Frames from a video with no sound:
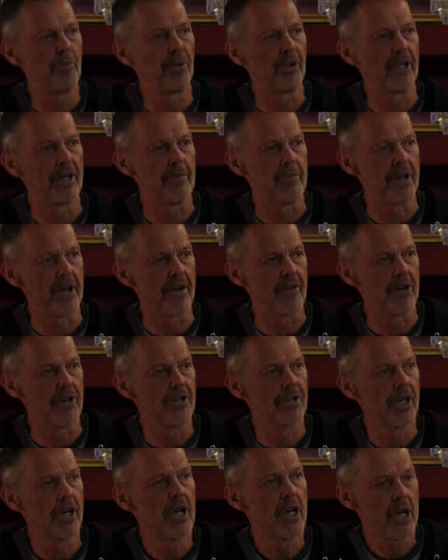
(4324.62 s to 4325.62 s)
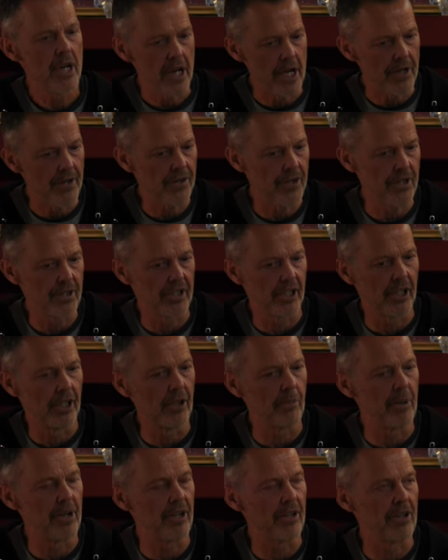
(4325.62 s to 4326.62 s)
preliminaries is this a
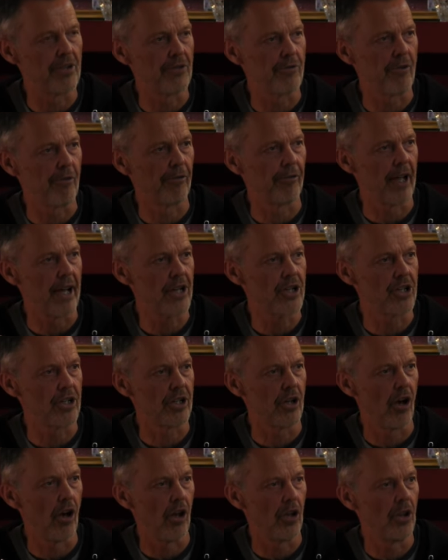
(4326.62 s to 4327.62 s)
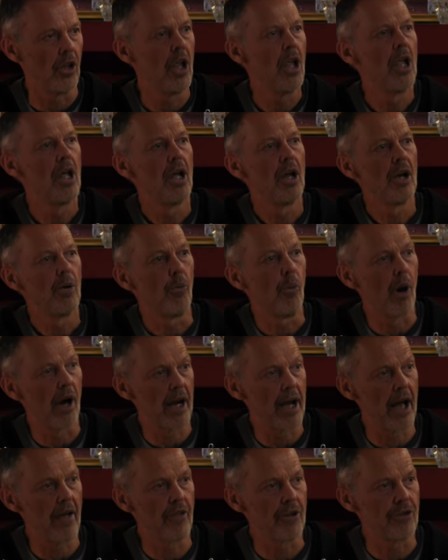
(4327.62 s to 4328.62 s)
little bit this reflection on
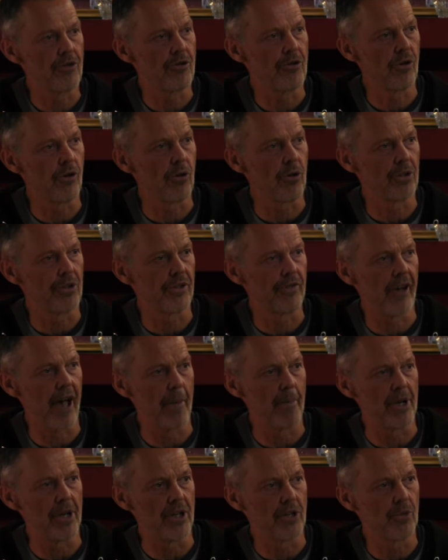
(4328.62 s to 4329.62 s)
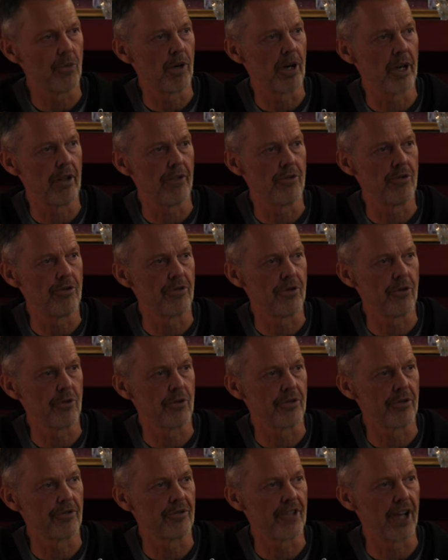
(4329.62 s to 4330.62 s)
what are the true causes of happiness, what are the true
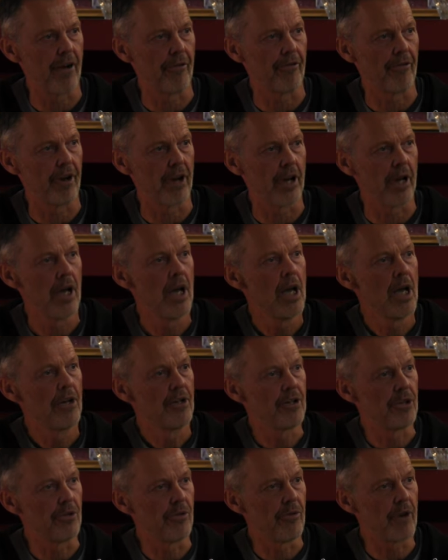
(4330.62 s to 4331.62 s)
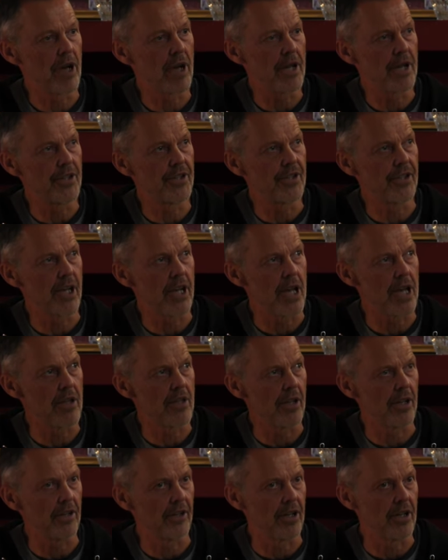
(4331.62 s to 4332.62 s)
causes of suffering, to really see
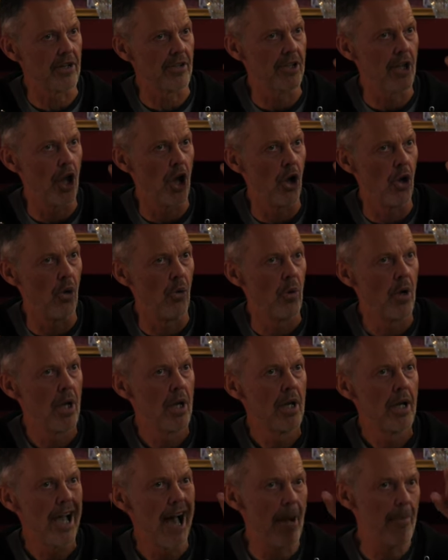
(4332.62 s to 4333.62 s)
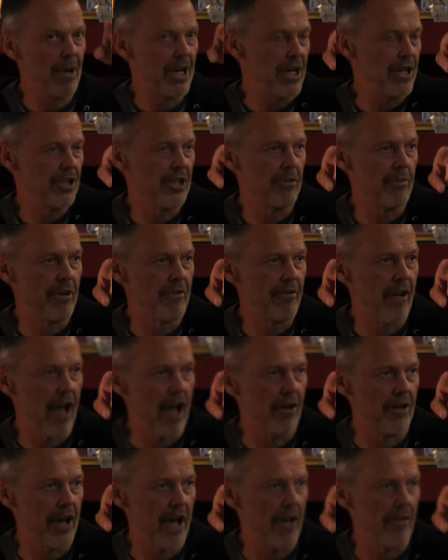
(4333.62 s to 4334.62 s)
that there's no happiness to be
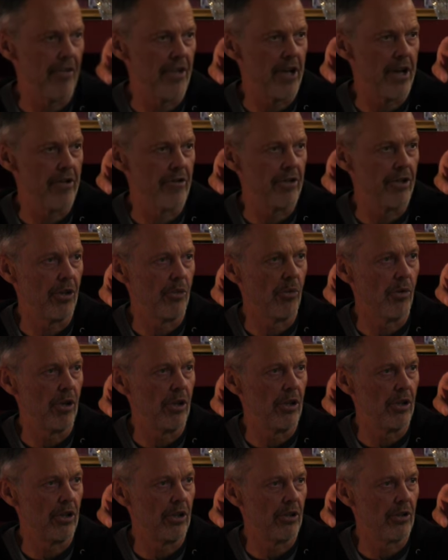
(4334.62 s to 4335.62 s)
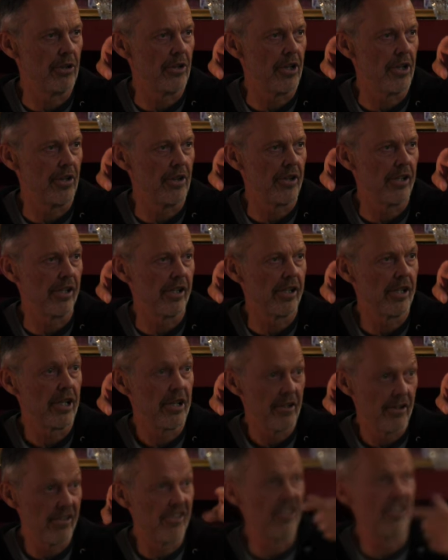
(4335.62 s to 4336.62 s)
found out there in the world, that, that
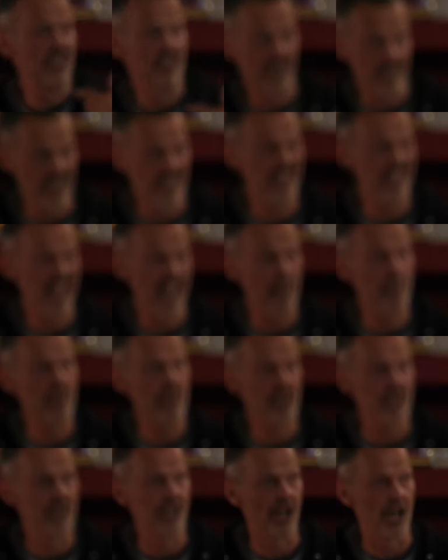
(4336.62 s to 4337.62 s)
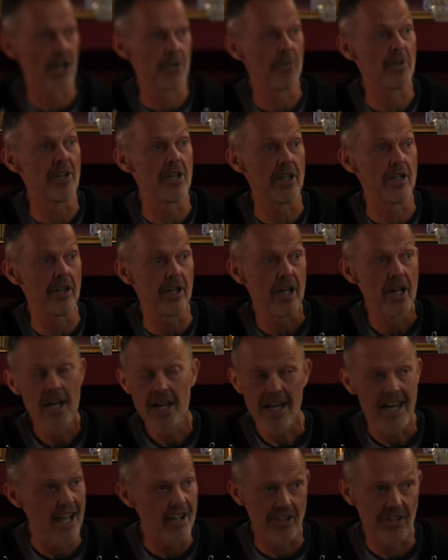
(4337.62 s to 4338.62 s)
the, the, the, happiness lies within, the,
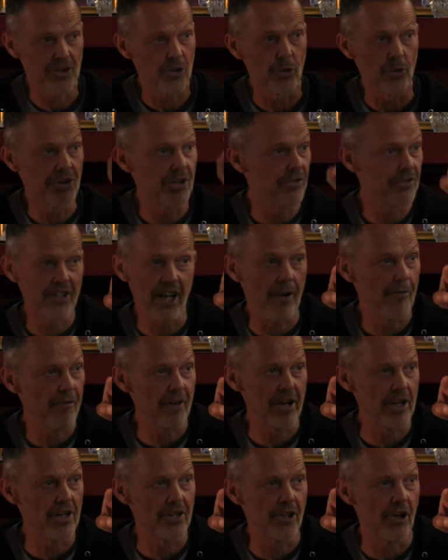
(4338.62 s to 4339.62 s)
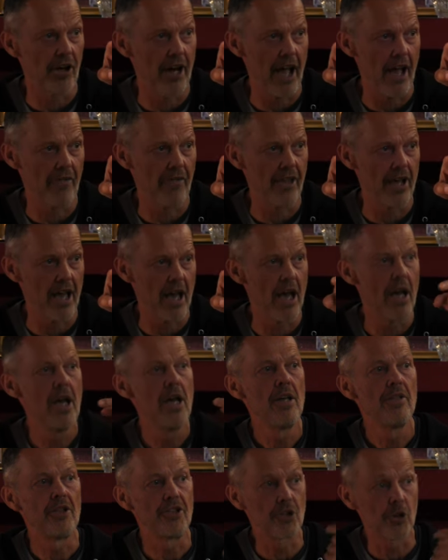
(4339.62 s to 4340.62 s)
and the source of suffering is not out there.
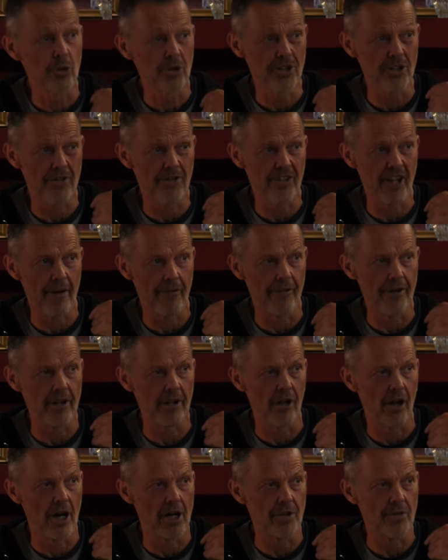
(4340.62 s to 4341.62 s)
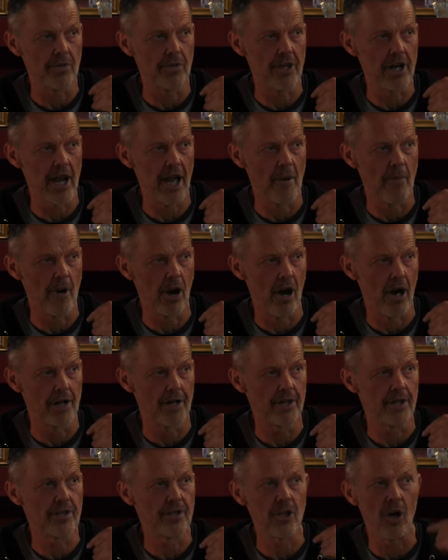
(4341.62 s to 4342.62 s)
The source of suffering lies within our
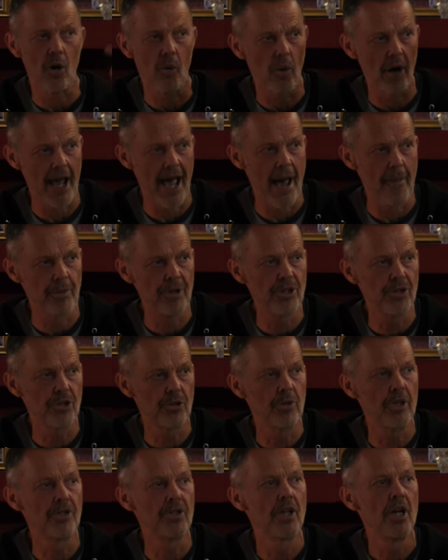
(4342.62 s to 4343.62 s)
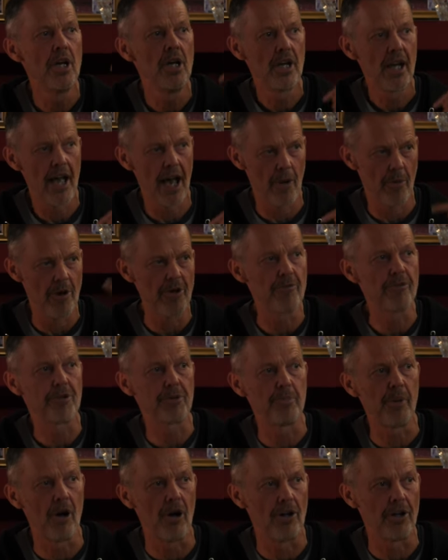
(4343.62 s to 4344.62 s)
mind. It's not what happens to us, how we
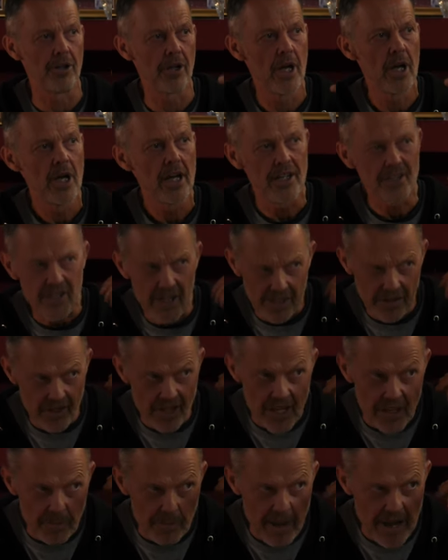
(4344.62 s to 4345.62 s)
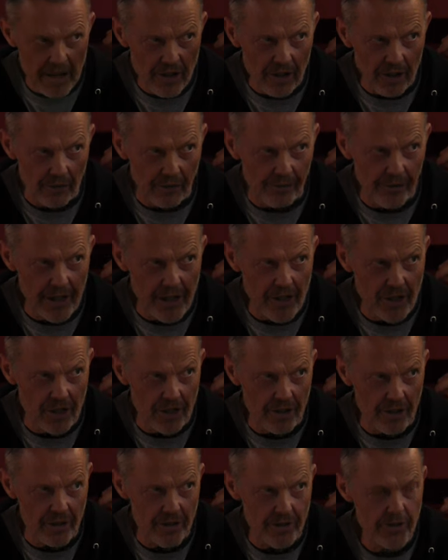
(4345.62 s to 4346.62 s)
respond. It's these mental
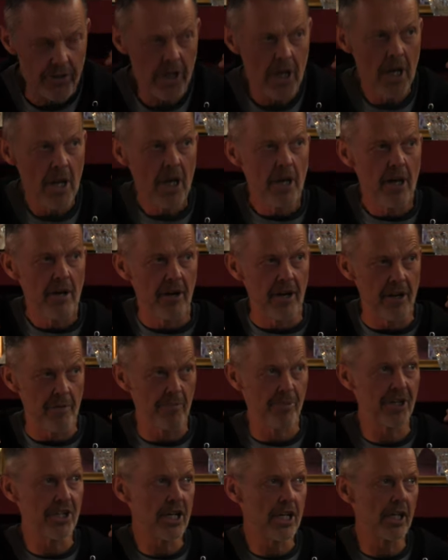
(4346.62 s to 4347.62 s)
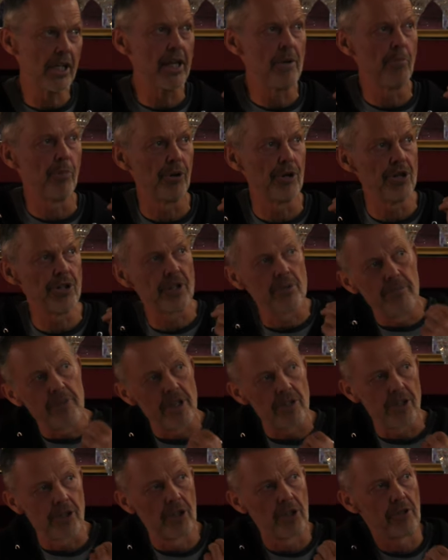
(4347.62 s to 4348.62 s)
afflictions, and particularly in Buddhism,
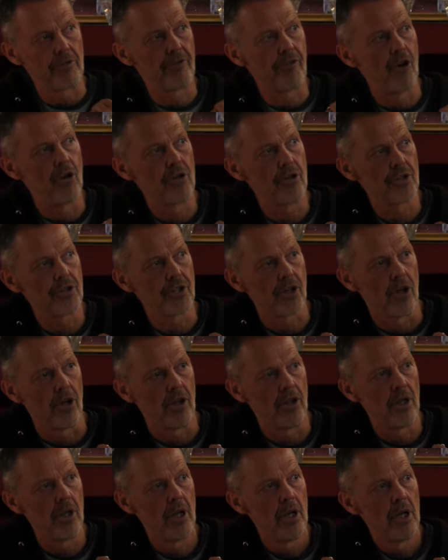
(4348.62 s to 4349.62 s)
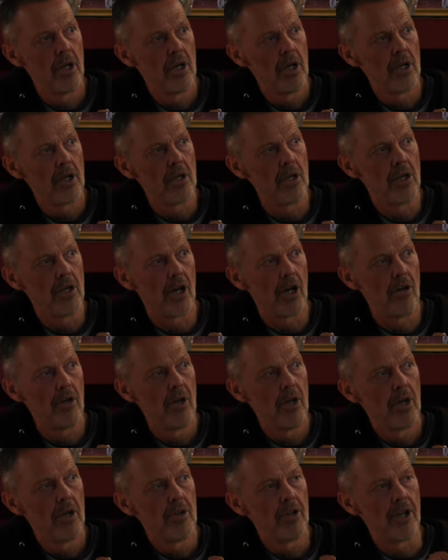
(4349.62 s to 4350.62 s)
there's a lot of focus on, you know,
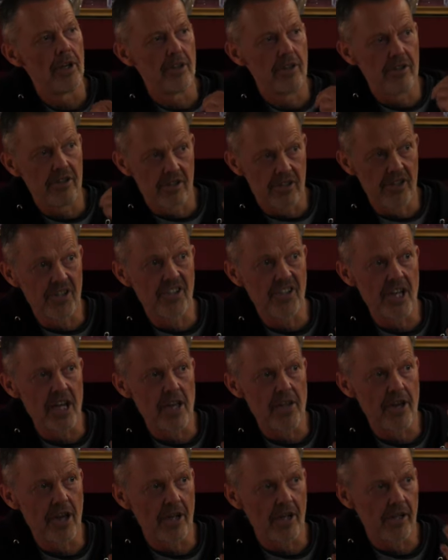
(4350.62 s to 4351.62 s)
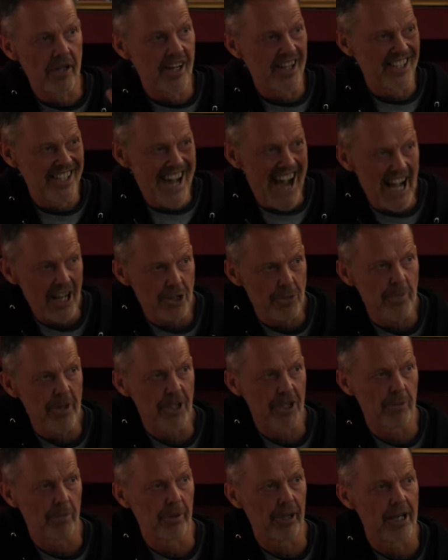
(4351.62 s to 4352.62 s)
that to see that attachment
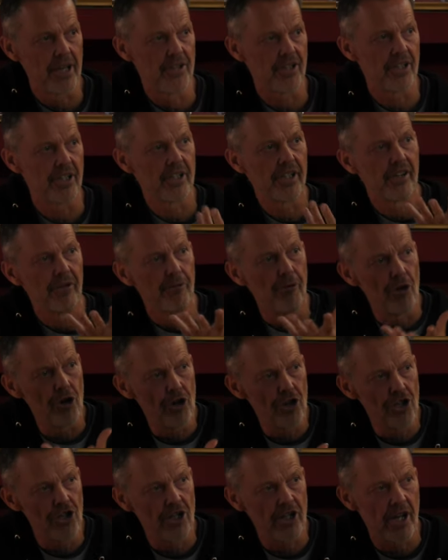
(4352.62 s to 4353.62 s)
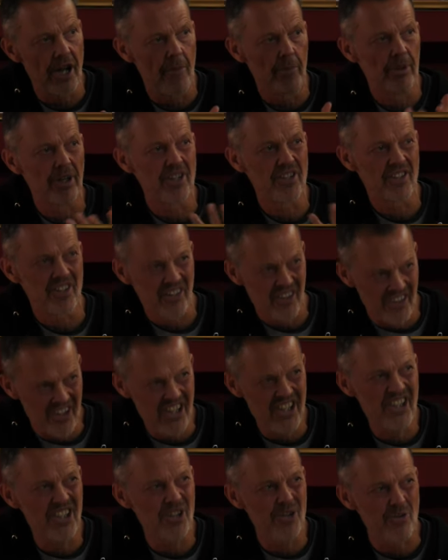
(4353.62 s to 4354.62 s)
to pleasant, aversion to unpleasant,
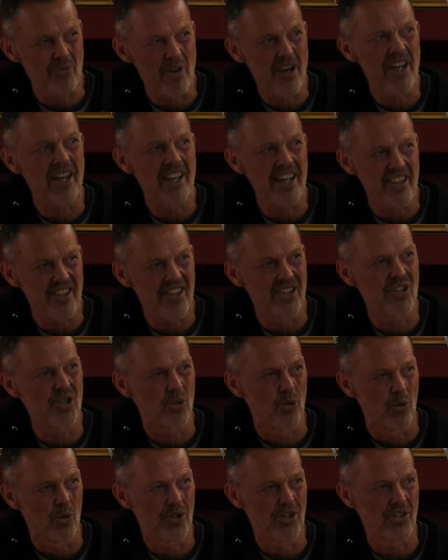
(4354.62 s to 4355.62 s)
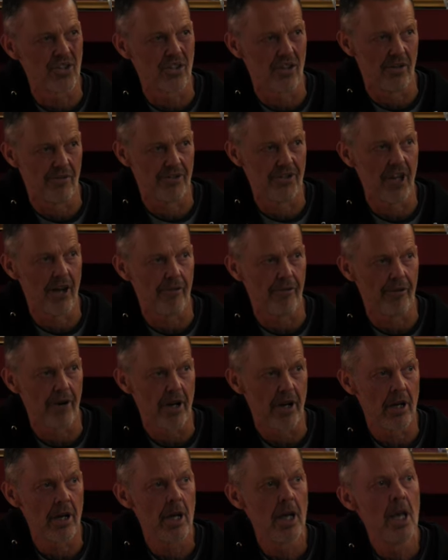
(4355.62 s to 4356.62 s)
this is really the source of
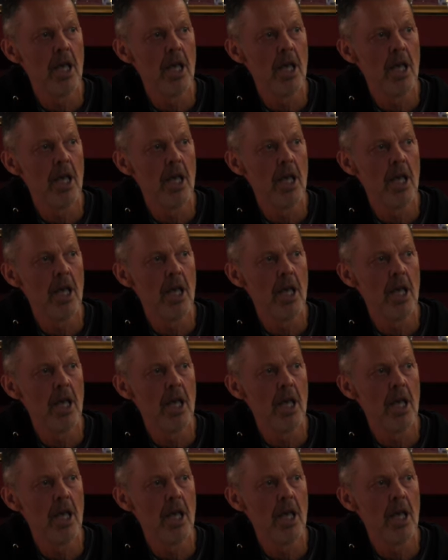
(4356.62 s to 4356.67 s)
suffering.